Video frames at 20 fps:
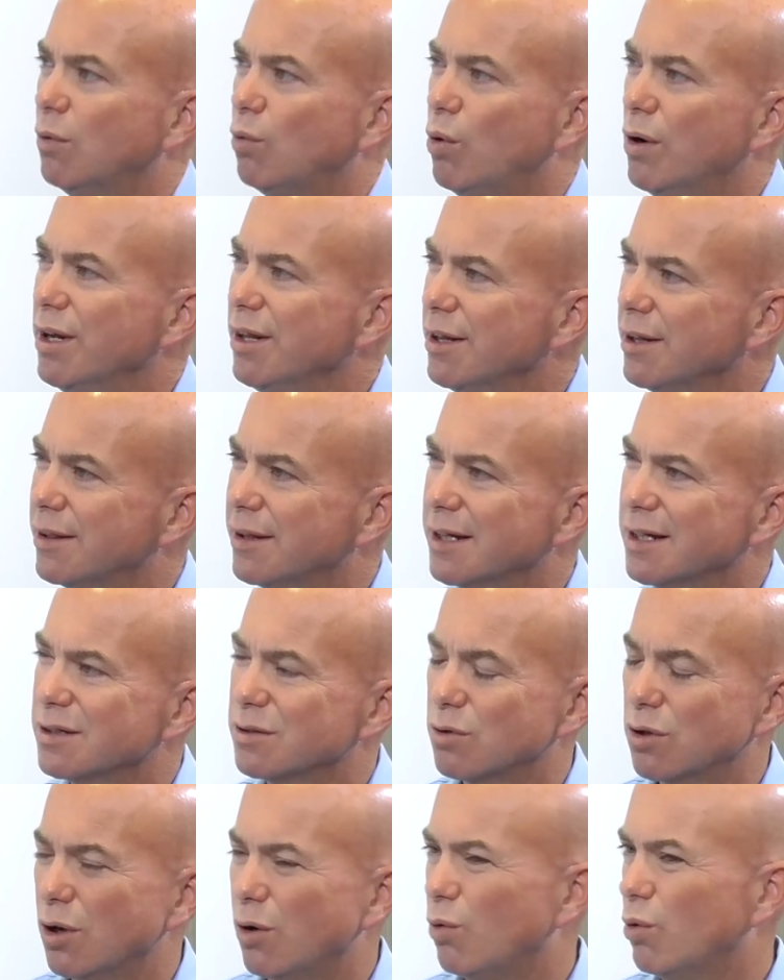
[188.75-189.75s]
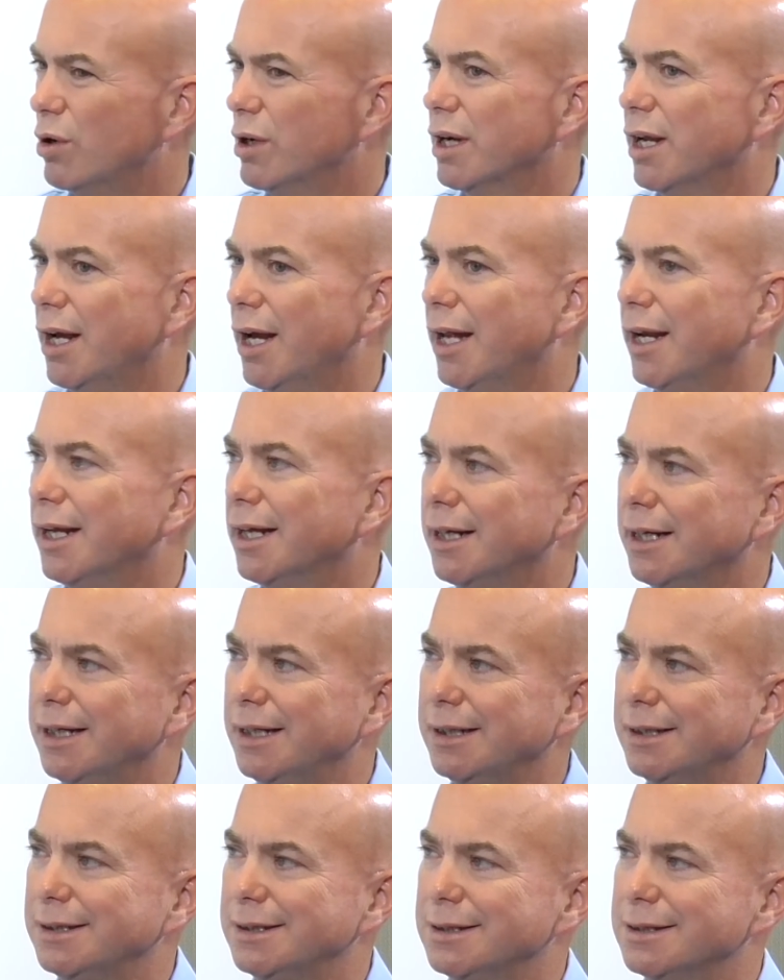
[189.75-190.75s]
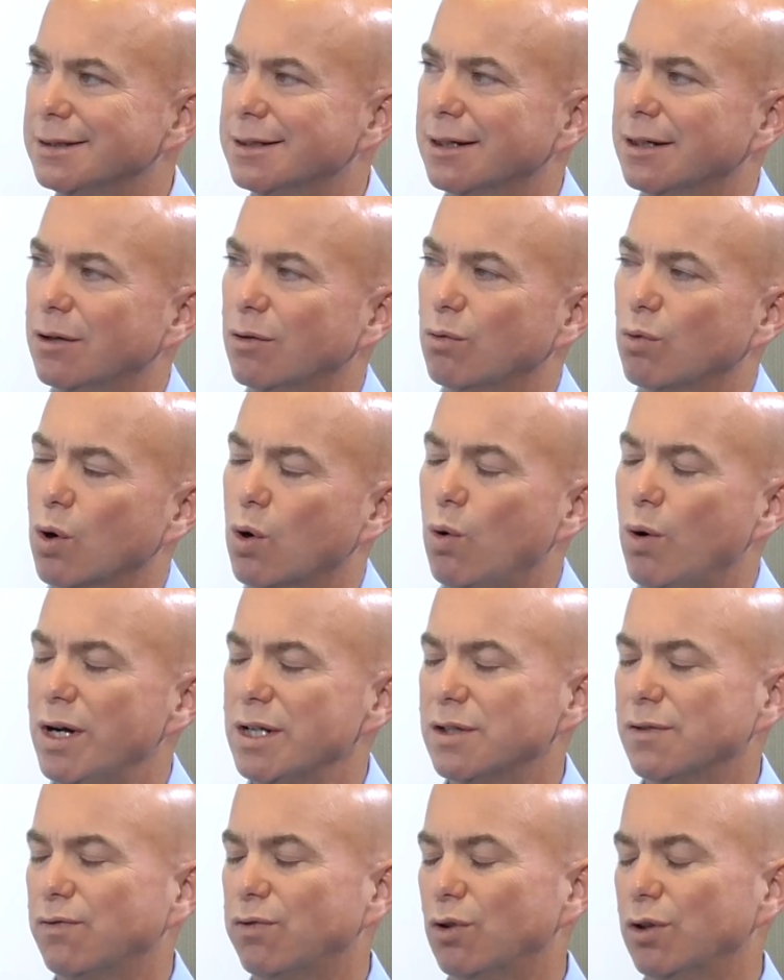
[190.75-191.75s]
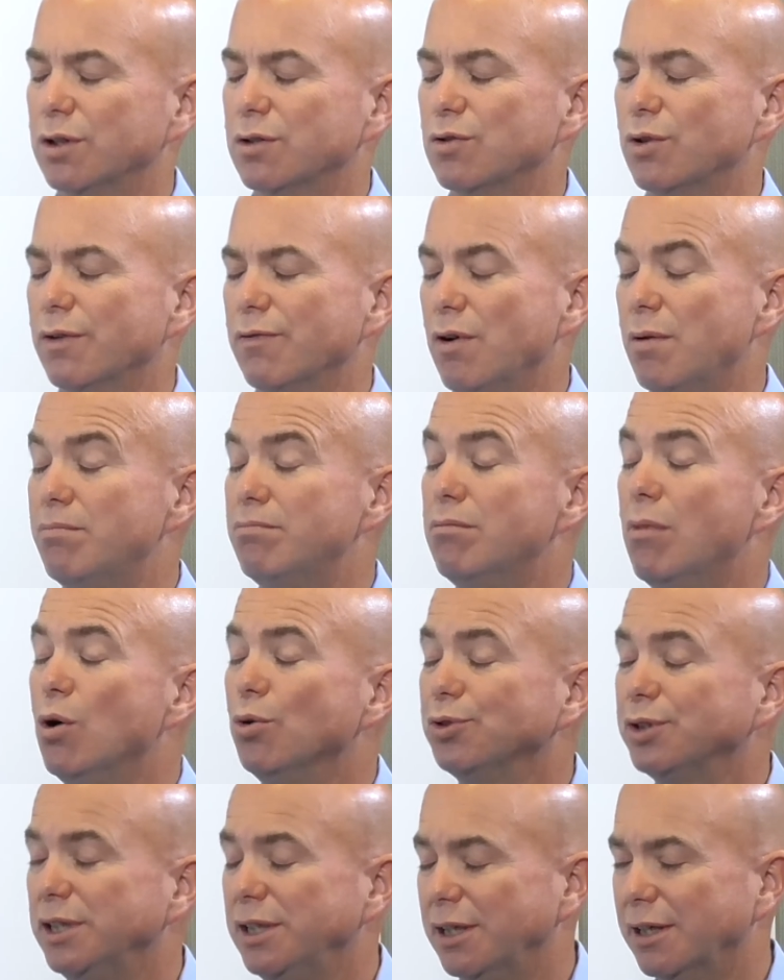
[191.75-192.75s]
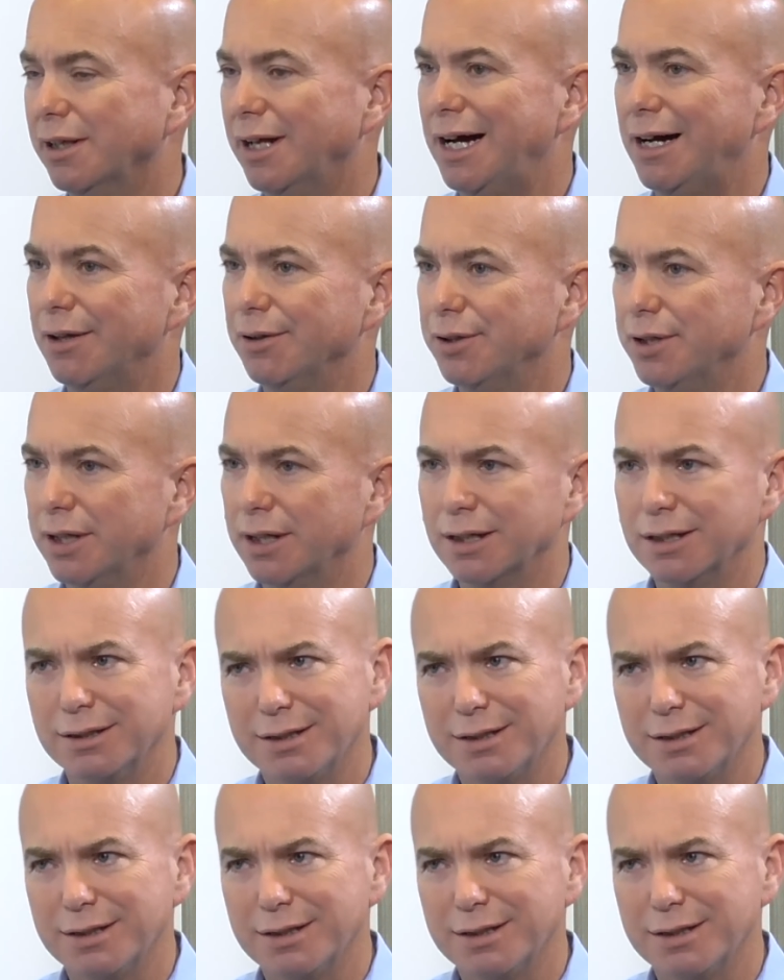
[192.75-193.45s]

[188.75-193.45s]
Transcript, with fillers: One of the things, though, we're getting is a request for sort of a multi-cloud thing.